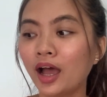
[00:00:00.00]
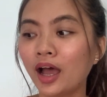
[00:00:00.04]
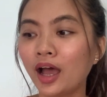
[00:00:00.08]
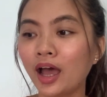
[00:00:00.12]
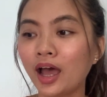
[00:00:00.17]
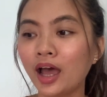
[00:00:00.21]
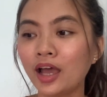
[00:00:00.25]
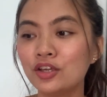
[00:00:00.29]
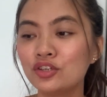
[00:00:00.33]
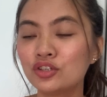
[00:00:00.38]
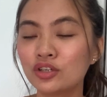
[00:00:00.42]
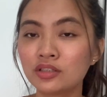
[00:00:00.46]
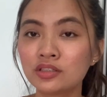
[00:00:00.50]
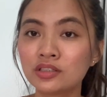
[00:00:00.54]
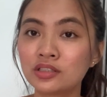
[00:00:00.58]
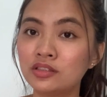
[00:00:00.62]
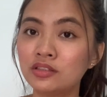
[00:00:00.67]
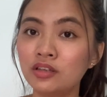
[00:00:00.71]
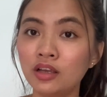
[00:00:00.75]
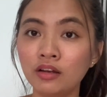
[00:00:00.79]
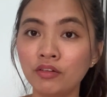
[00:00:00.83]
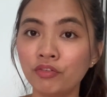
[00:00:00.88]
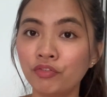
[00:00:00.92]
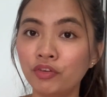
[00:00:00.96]
I just
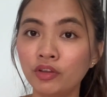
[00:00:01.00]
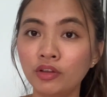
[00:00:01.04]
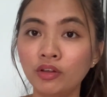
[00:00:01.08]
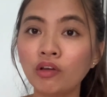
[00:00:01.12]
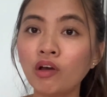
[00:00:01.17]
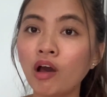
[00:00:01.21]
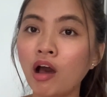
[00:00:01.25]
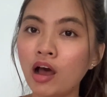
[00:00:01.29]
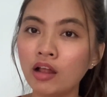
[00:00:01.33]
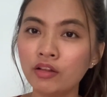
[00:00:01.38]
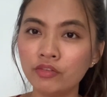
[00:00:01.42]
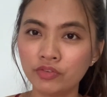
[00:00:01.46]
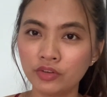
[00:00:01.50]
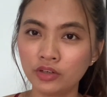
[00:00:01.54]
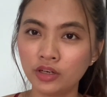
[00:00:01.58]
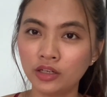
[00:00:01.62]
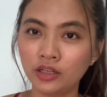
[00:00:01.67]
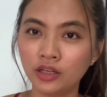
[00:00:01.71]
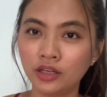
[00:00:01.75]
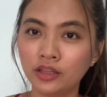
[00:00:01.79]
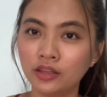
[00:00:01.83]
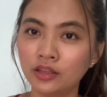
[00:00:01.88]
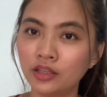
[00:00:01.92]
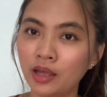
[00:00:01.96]
didn't feel
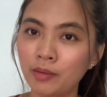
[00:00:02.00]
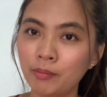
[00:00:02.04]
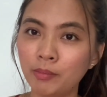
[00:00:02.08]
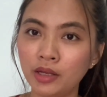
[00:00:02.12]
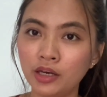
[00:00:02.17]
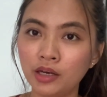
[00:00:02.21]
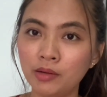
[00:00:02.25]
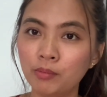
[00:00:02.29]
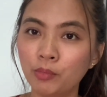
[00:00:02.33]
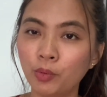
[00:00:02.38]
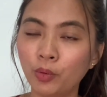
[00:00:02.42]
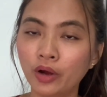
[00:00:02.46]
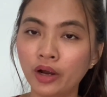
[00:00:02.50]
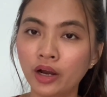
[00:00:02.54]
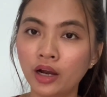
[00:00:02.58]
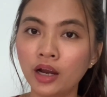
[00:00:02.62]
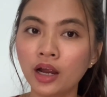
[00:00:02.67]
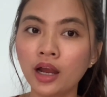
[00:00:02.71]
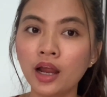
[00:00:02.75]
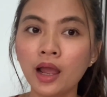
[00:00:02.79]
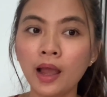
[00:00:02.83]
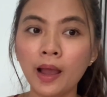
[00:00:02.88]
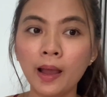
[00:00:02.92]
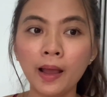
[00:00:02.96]
confident in them anymore.
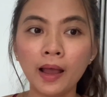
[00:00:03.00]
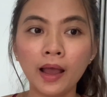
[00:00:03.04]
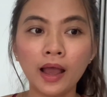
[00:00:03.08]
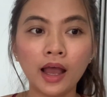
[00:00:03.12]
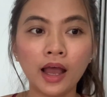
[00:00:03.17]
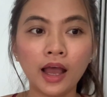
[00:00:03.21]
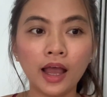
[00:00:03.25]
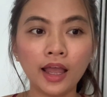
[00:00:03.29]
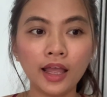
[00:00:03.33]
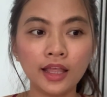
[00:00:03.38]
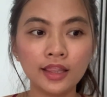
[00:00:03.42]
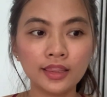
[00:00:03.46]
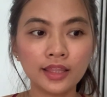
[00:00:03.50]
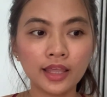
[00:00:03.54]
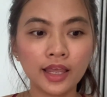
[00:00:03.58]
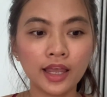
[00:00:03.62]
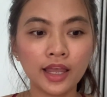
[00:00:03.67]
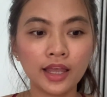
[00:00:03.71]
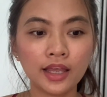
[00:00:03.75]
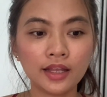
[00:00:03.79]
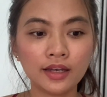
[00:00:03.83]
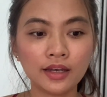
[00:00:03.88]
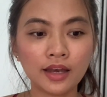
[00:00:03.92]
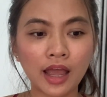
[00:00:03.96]
And
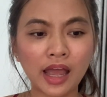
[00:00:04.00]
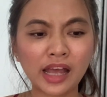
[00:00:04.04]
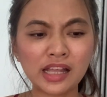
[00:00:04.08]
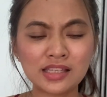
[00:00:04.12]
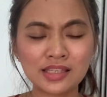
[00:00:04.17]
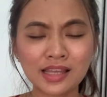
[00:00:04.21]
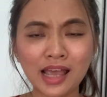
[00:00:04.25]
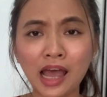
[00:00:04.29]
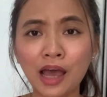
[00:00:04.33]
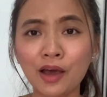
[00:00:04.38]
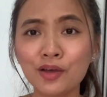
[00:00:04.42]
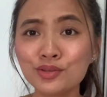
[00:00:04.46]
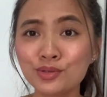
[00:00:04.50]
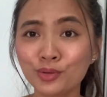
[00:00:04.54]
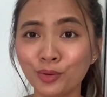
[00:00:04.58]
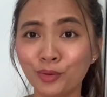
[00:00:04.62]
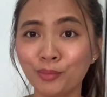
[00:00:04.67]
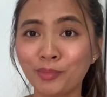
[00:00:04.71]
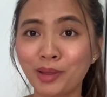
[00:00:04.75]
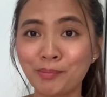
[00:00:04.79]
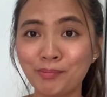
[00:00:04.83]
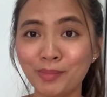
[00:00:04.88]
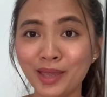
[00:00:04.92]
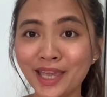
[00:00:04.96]
then as I was
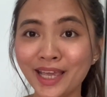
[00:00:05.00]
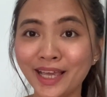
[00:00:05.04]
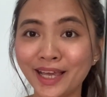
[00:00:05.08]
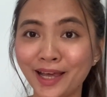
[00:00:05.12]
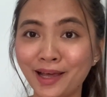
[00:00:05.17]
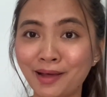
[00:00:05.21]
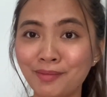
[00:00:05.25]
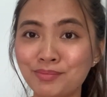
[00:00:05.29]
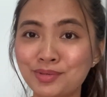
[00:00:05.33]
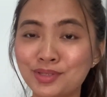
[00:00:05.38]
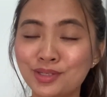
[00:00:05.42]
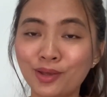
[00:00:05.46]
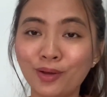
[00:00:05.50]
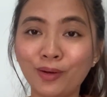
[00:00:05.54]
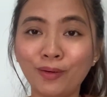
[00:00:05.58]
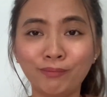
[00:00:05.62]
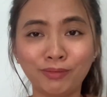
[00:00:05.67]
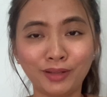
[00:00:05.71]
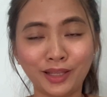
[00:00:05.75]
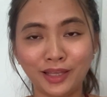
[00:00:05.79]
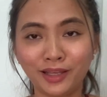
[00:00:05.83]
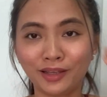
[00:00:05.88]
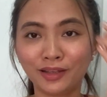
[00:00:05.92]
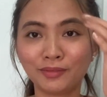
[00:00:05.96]
doing my makeup,
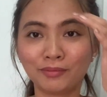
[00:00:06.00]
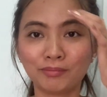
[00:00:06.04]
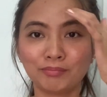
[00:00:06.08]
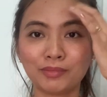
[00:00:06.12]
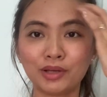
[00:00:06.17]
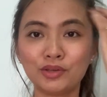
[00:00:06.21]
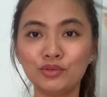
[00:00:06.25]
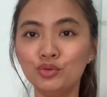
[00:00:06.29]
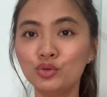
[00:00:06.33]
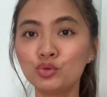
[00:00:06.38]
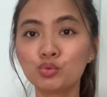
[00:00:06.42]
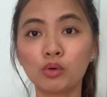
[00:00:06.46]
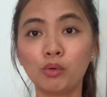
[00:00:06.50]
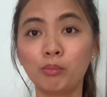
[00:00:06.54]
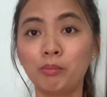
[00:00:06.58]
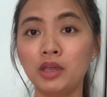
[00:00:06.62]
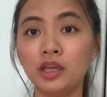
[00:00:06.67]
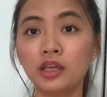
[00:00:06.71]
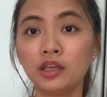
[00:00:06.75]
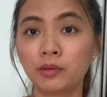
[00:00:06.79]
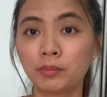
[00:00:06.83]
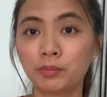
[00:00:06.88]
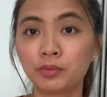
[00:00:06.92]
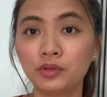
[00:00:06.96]
so like my usual
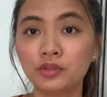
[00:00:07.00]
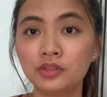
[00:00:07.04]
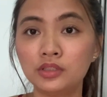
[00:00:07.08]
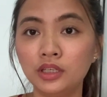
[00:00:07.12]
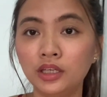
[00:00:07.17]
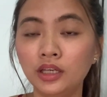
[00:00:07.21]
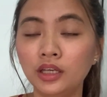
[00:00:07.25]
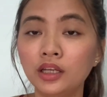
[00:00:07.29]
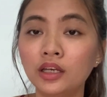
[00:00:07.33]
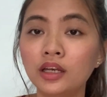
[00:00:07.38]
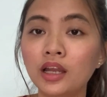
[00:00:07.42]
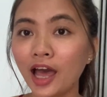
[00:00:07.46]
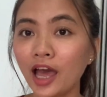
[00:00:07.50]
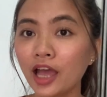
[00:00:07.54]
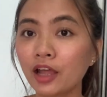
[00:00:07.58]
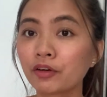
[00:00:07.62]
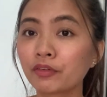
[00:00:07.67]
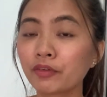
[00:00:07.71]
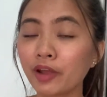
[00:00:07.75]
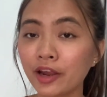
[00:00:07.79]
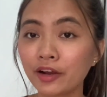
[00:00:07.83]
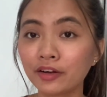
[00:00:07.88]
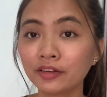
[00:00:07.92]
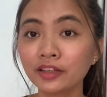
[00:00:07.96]
makeup routine, I
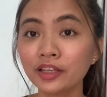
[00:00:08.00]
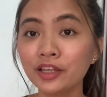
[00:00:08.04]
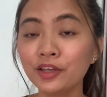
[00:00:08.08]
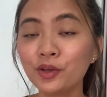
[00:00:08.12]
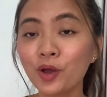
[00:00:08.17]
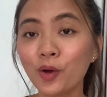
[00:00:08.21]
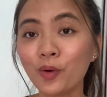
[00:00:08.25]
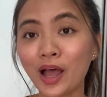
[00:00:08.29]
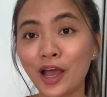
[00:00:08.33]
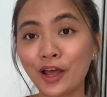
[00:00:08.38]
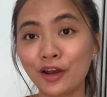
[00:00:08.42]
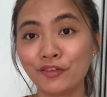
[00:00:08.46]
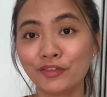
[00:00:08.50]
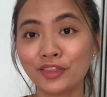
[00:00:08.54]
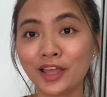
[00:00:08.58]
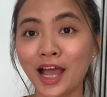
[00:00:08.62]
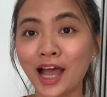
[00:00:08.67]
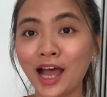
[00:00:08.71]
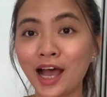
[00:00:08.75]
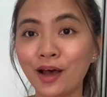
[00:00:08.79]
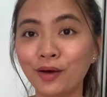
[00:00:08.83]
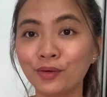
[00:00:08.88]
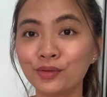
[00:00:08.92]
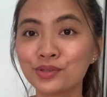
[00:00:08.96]
rarely go out of the
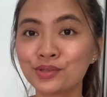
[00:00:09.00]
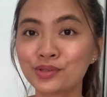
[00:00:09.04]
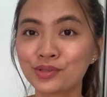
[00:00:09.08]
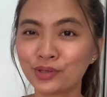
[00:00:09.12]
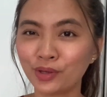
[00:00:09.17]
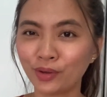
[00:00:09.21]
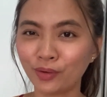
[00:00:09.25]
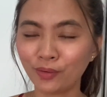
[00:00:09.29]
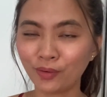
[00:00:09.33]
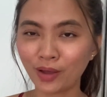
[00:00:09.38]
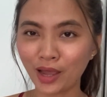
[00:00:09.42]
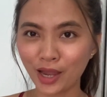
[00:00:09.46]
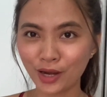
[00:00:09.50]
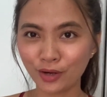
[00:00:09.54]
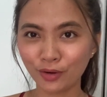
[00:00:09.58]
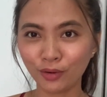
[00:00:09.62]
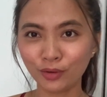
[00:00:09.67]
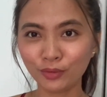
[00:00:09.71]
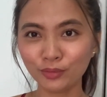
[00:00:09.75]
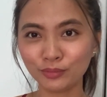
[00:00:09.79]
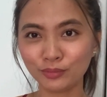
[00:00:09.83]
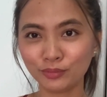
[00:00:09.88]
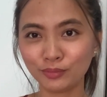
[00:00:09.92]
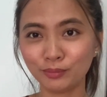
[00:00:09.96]
house, so I
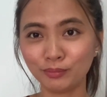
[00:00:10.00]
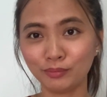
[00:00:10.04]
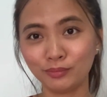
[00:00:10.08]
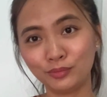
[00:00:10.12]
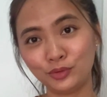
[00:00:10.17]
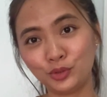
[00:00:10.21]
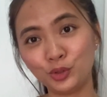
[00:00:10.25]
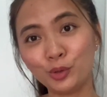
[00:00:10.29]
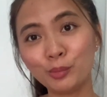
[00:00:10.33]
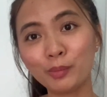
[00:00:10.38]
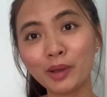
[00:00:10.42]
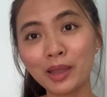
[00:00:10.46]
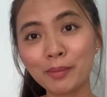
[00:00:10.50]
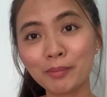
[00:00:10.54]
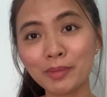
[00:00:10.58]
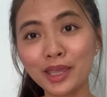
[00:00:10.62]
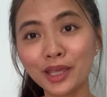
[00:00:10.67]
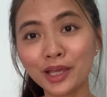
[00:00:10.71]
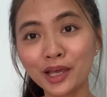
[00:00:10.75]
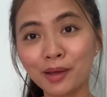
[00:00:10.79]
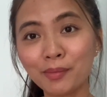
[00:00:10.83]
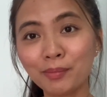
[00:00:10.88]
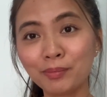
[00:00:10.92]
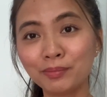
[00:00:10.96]
don't do my
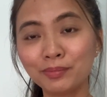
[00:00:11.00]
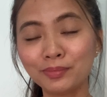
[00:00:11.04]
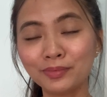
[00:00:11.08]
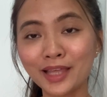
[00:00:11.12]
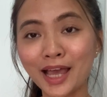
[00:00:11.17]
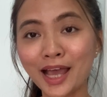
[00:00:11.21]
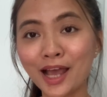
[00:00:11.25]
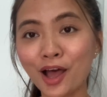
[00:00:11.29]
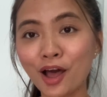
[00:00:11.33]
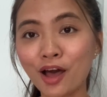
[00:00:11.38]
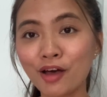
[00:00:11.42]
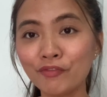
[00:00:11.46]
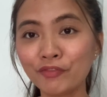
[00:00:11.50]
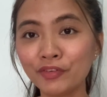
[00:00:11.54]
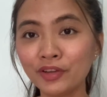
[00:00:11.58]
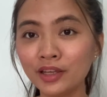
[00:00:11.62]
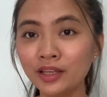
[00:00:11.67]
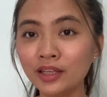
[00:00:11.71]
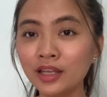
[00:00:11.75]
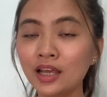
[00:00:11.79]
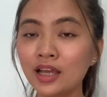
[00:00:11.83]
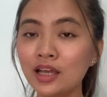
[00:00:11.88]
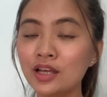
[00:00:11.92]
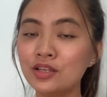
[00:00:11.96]
makeup that
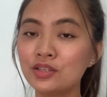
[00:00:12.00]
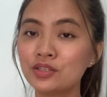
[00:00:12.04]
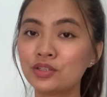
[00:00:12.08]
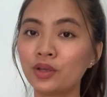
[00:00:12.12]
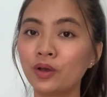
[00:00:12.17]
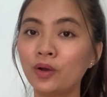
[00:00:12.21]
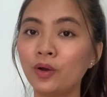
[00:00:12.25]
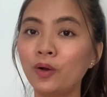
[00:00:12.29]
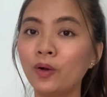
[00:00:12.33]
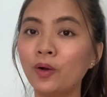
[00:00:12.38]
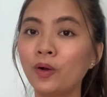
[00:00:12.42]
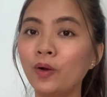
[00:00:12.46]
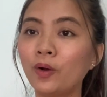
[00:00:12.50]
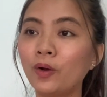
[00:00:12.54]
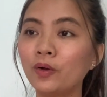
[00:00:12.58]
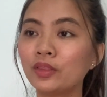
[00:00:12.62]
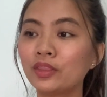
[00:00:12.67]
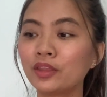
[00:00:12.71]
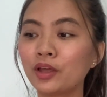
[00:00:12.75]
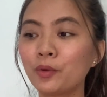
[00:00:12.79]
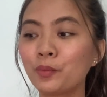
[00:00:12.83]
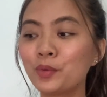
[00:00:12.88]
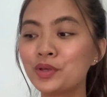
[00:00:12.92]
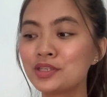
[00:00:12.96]
often.
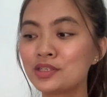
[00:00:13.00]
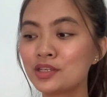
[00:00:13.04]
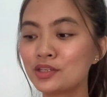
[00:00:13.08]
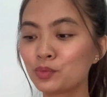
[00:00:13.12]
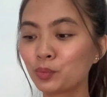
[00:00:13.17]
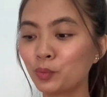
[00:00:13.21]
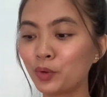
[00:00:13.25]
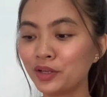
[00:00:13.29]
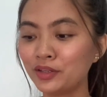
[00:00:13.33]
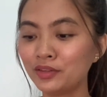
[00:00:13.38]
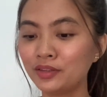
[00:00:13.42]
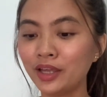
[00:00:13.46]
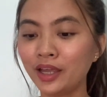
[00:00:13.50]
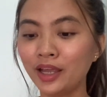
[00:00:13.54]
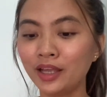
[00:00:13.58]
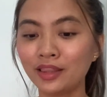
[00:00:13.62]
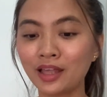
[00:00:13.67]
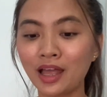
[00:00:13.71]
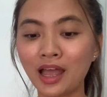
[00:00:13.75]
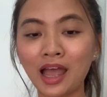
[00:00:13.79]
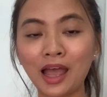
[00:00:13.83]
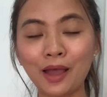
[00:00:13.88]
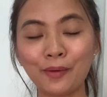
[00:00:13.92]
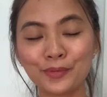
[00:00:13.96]
So there was this one day
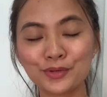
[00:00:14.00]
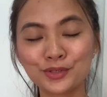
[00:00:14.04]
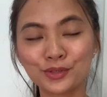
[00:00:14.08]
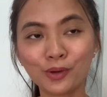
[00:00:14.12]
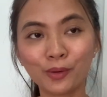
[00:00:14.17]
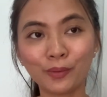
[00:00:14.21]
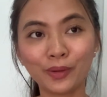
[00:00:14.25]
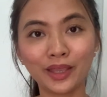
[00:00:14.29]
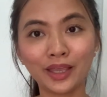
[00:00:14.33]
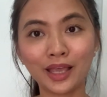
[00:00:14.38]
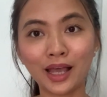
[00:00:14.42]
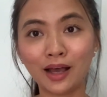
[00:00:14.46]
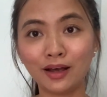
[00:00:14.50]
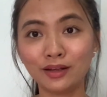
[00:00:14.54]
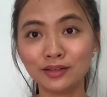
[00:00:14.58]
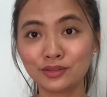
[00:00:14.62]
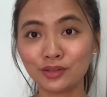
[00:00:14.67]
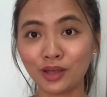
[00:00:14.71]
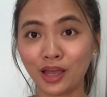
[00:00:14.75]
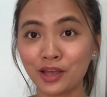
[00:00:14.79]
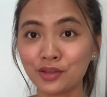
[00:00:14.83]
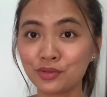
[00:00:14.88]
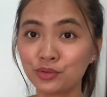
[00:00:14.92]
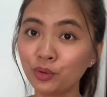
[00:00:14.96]
that I was going
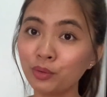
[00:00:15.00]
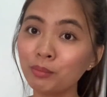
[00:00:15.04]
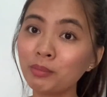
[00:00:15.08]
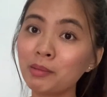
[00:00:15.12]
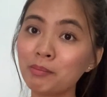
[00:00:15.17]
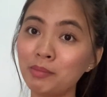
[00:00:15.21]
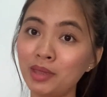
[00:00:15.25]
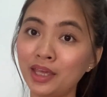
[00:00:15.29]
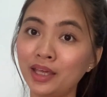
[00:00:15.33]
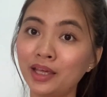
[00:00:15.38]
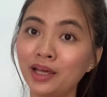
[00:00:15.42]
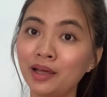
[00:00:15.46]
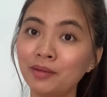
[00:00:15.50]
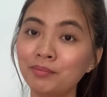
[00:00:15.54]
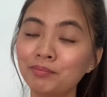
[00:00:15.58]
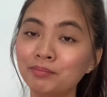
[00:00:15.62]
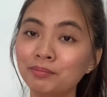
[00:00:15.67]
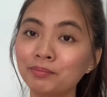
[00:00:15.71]
out, so I was doing my makeup,